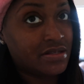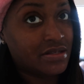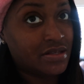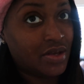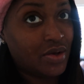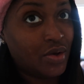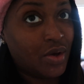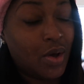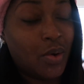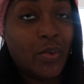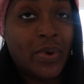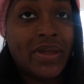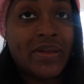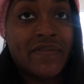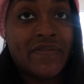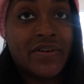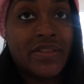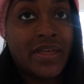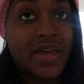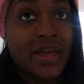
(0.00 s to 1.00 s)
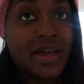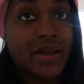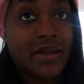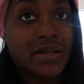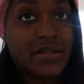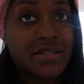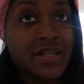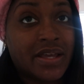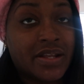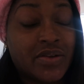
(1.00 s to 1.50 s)
So I'm waiting for that
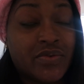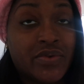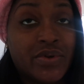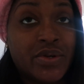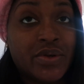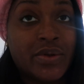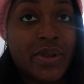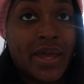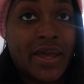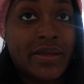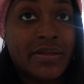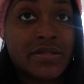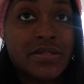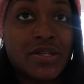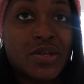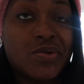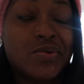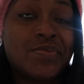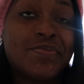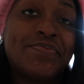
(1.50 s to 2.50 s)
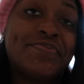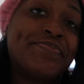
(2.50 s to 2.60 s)
because I have to renew that. So